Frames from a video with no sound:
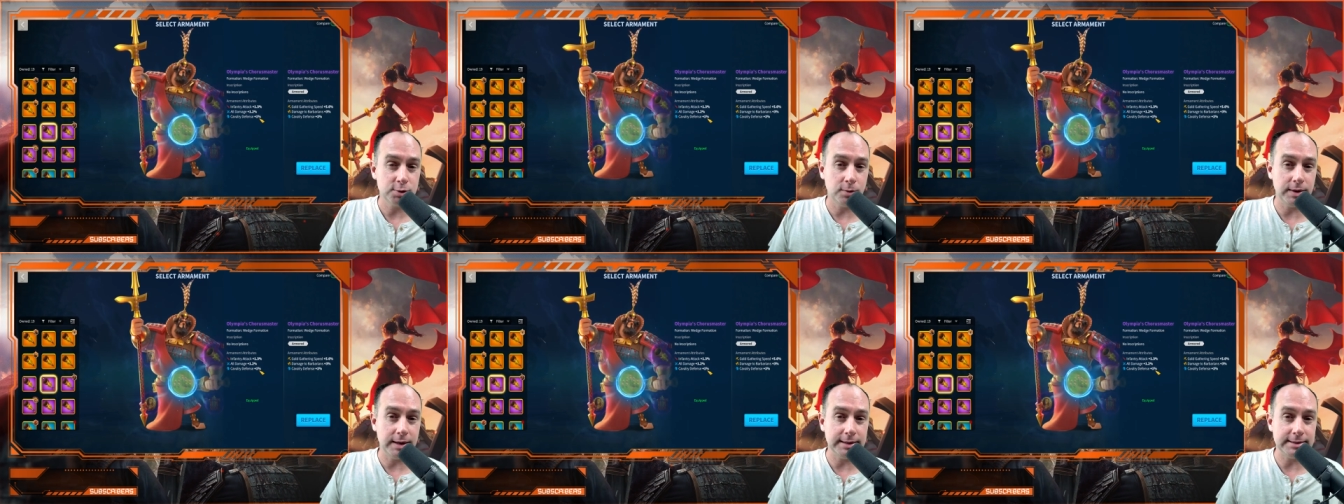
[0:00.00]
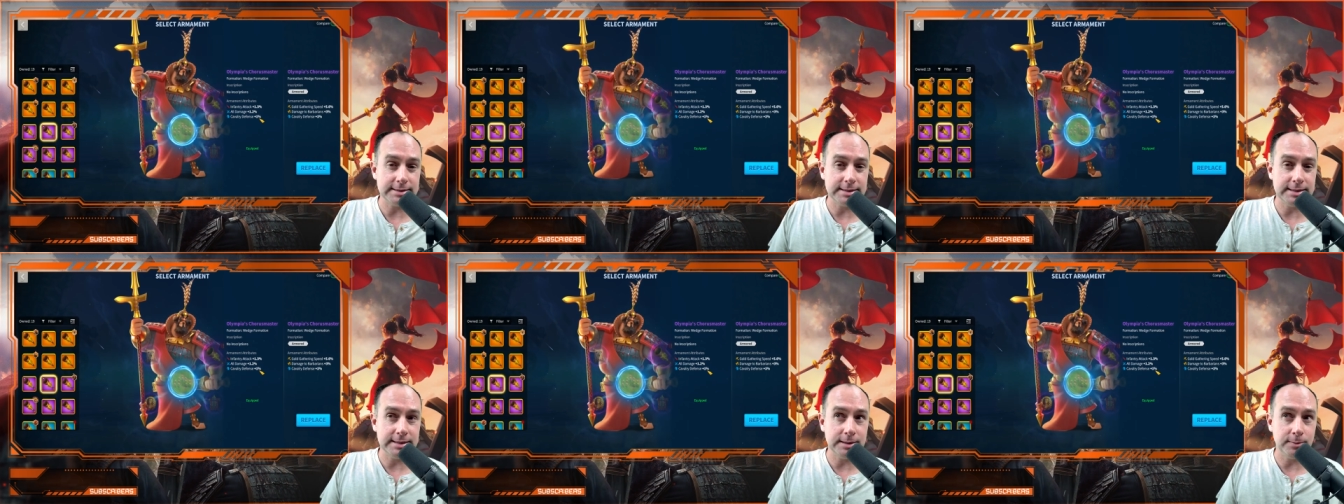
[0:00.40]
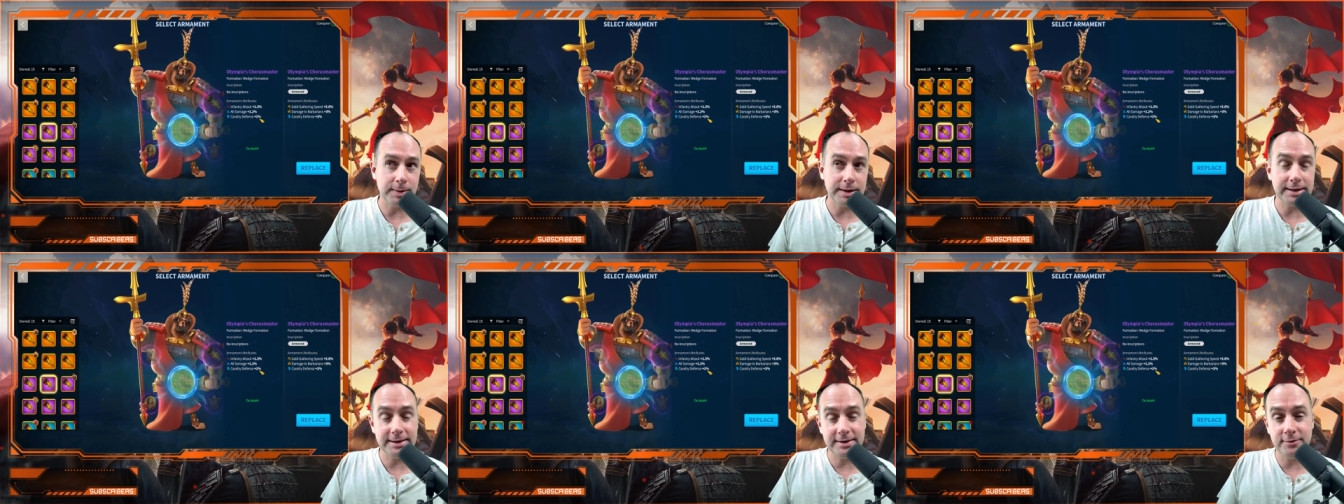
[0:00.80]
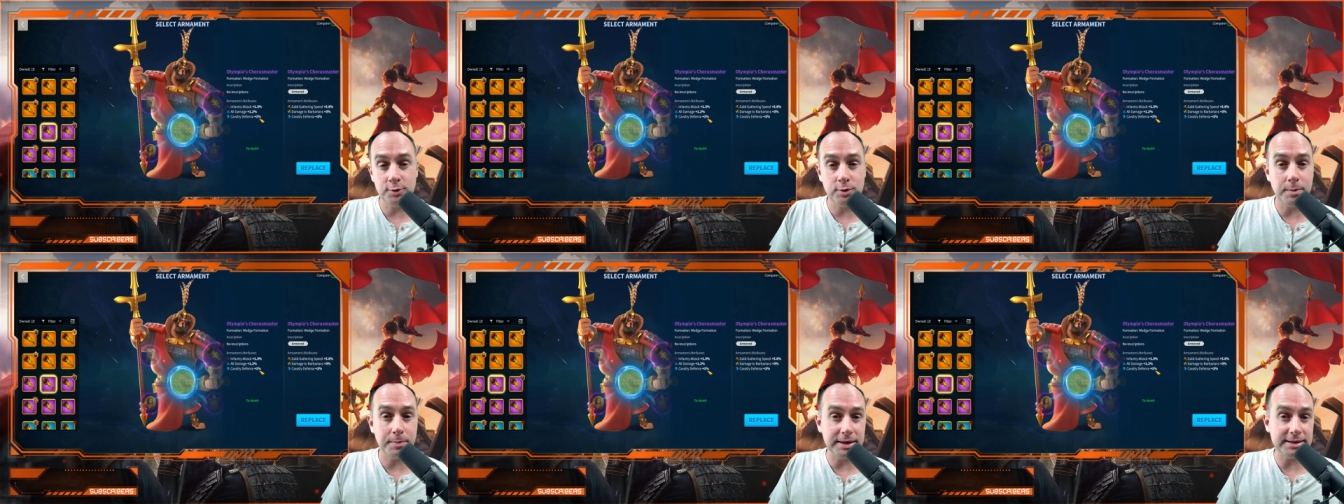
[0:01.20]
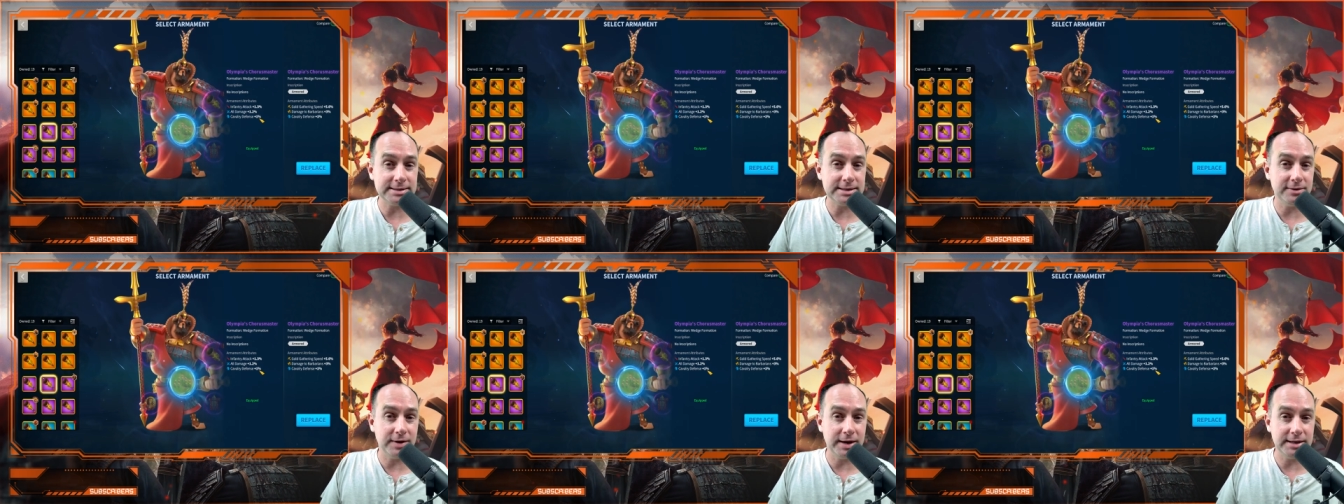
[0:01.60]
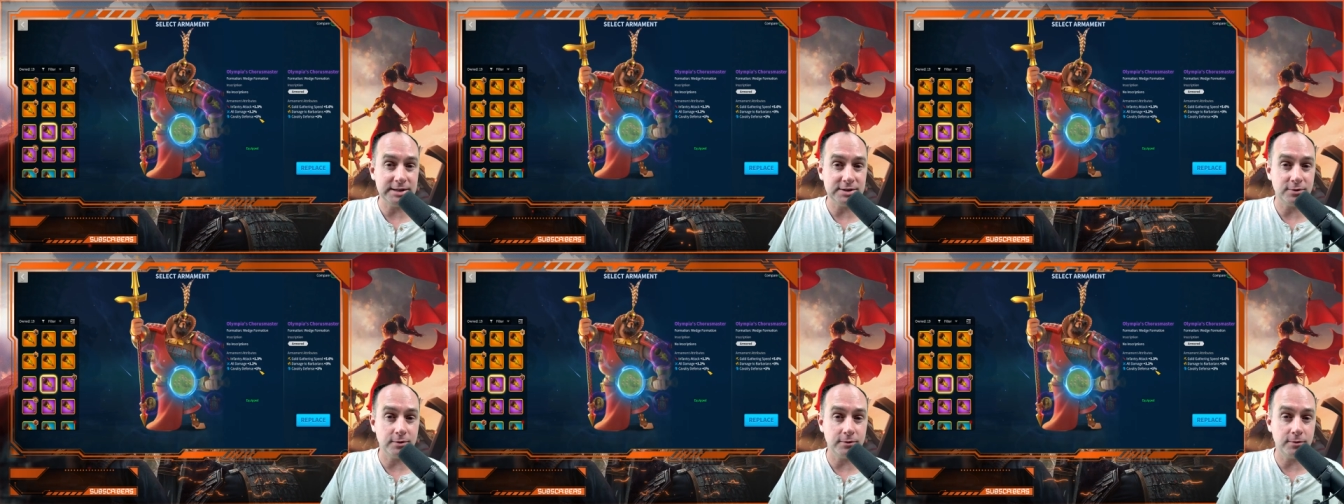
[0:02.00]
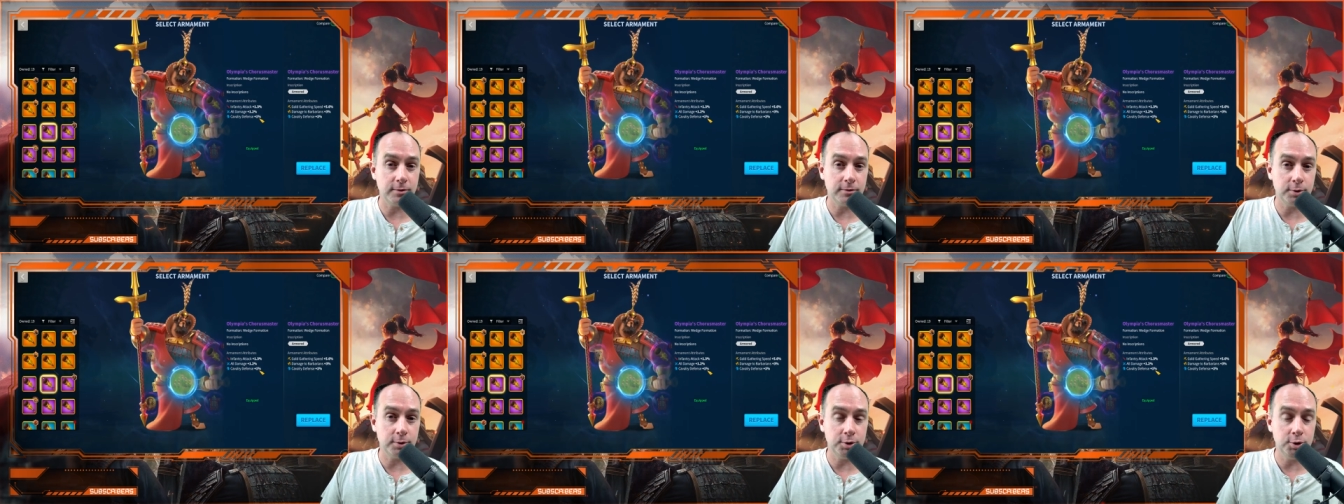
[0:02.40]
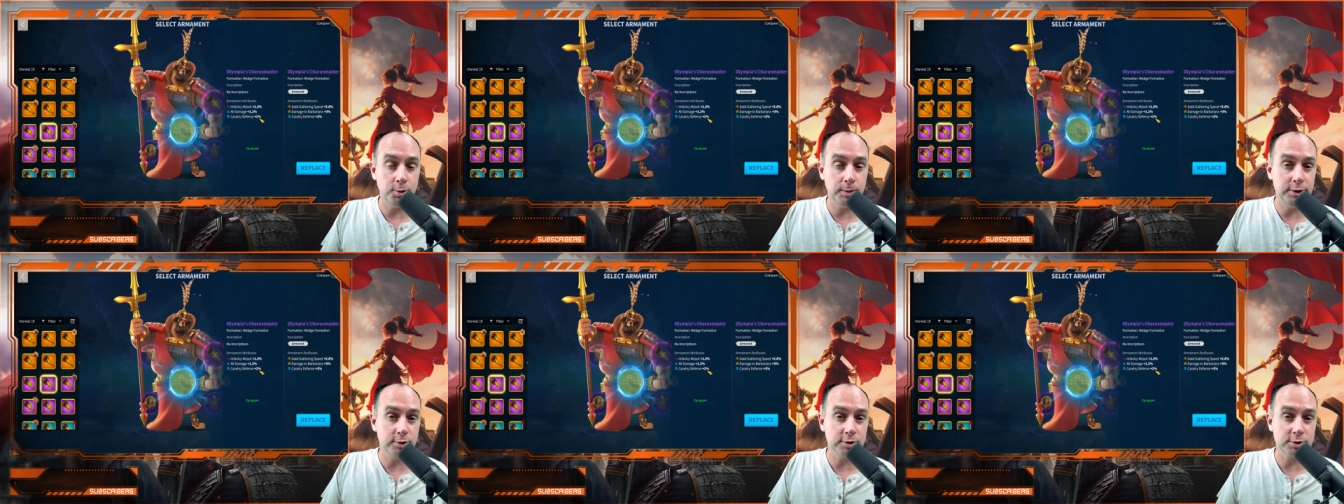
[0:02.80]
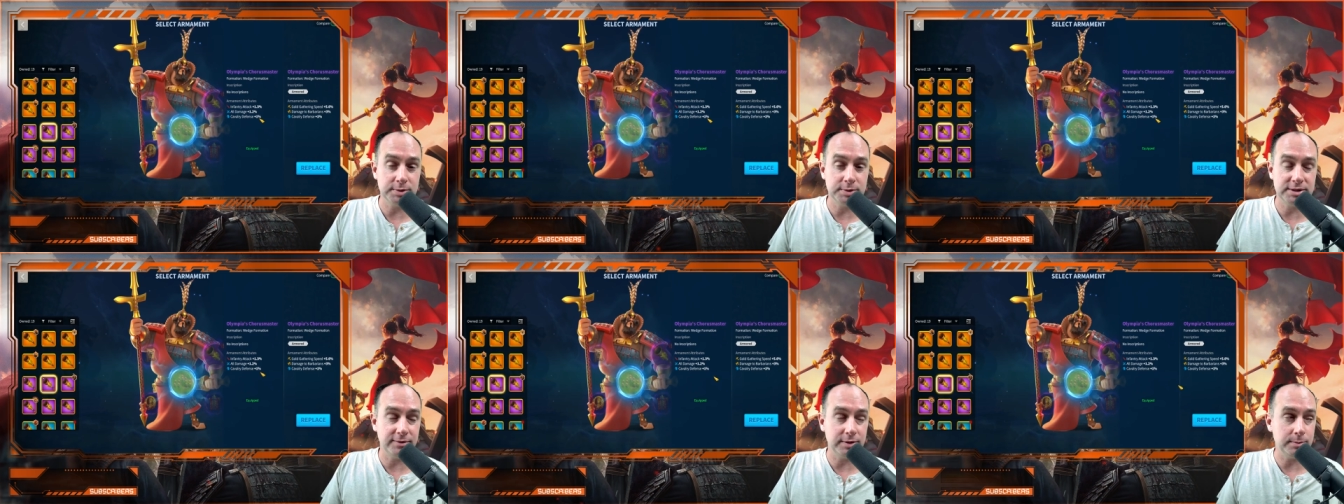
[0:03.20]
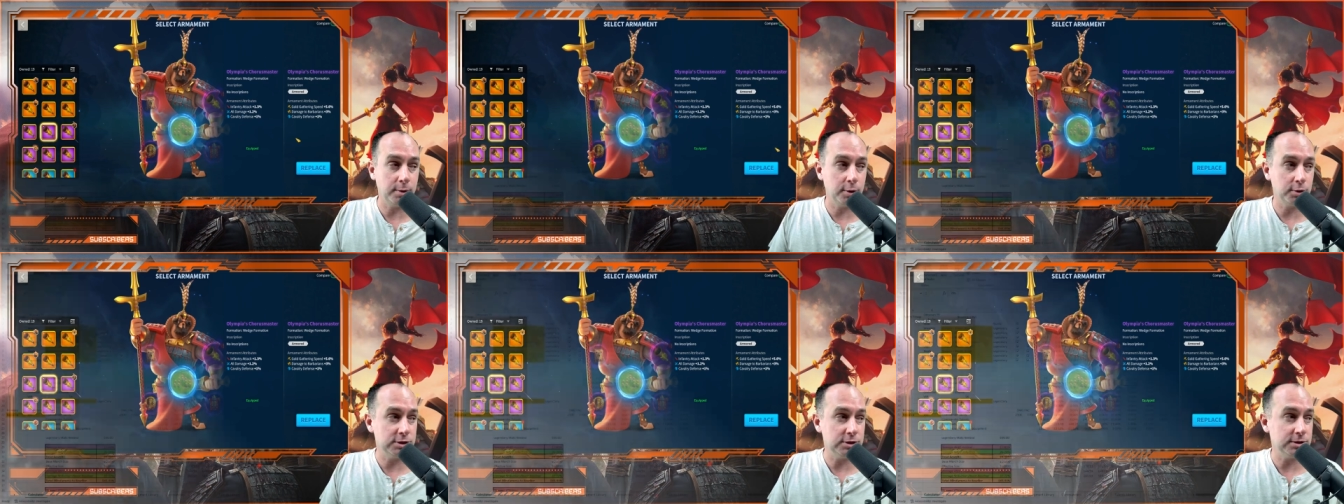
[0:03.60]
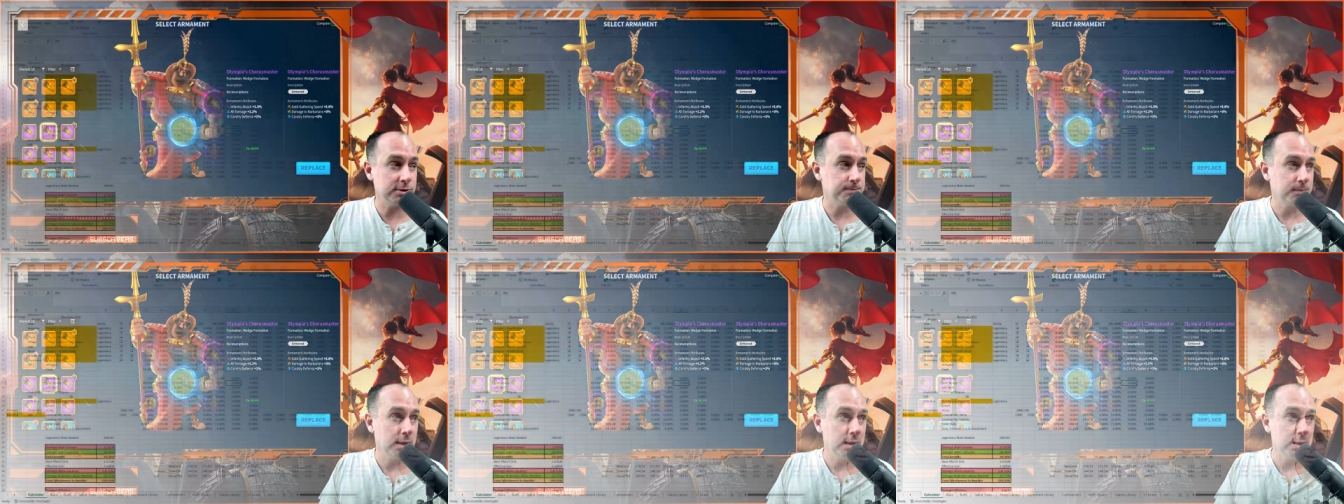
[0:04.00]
so that uh, we can give you the best advice for, for, for you and your specific marches.